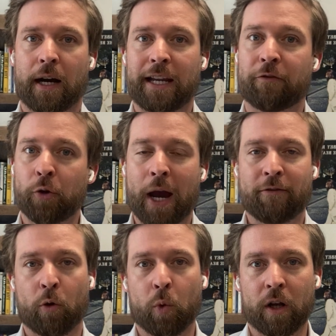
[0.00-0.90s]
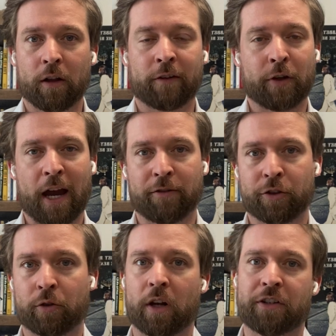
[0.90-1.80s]
If you have a will, if you have a
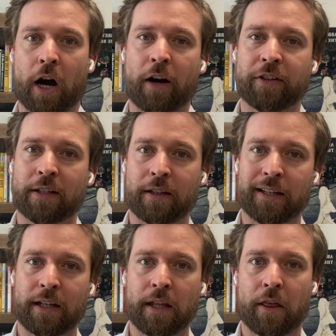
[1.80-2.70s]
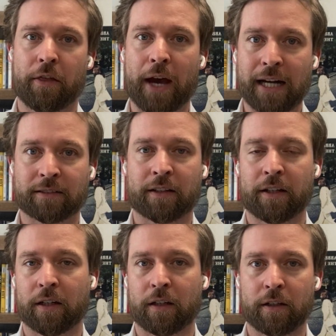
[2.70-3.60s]
trust, obviously that's
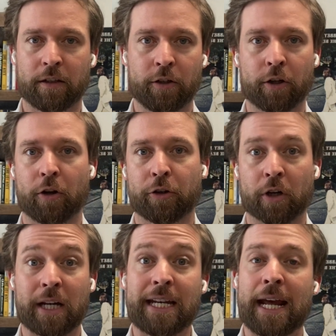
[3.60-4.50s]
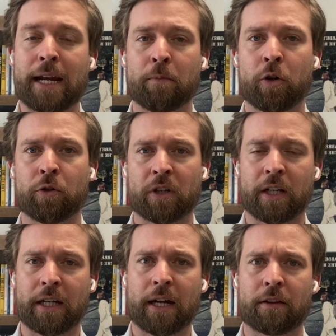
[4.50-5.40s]
gonna, you're gonna name who's
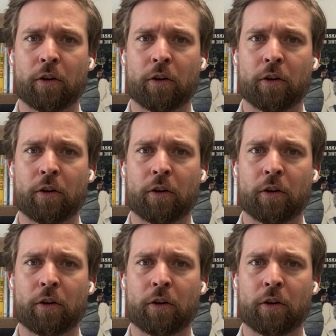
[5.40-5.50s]
gonna get